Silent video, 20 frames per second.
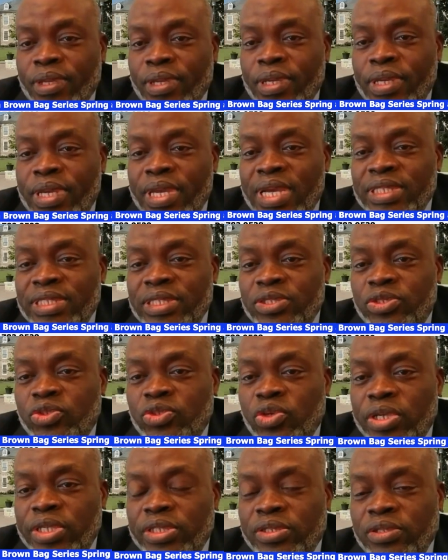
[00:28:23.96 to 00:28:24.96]
He has a
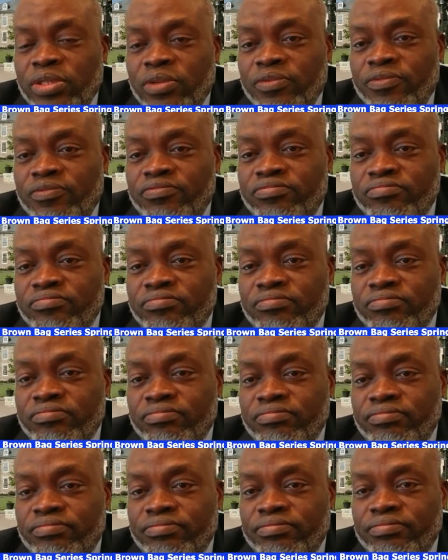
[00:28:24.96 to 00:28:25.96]
choice of
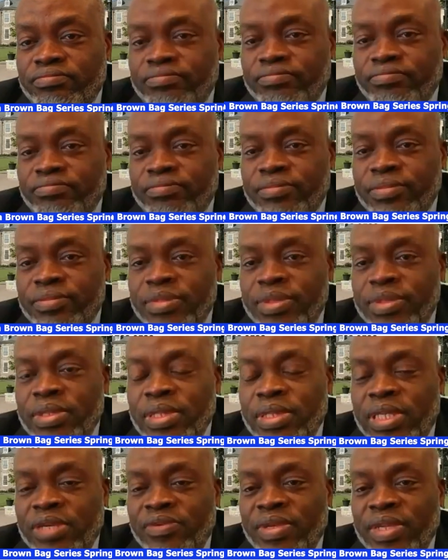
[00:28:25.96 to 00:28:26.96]

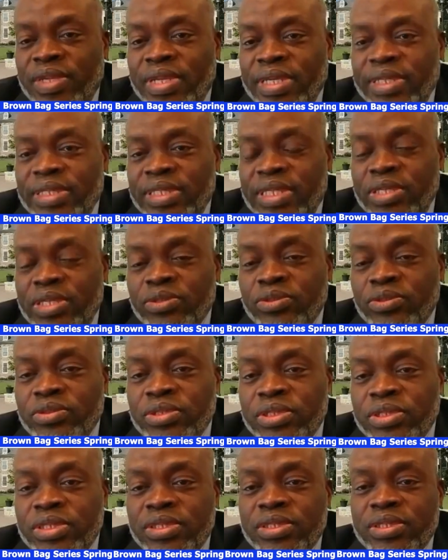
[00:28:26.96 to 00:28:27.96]
giving us
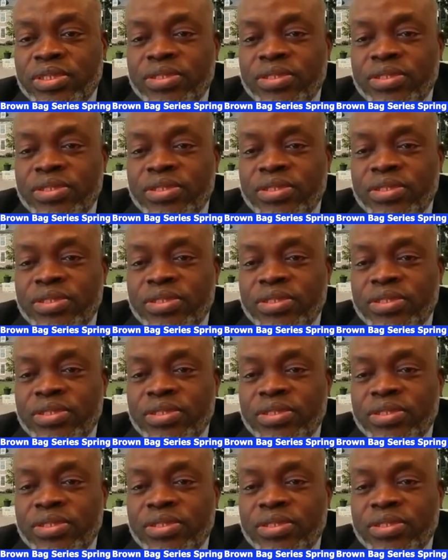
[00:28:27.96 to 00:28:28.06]
skills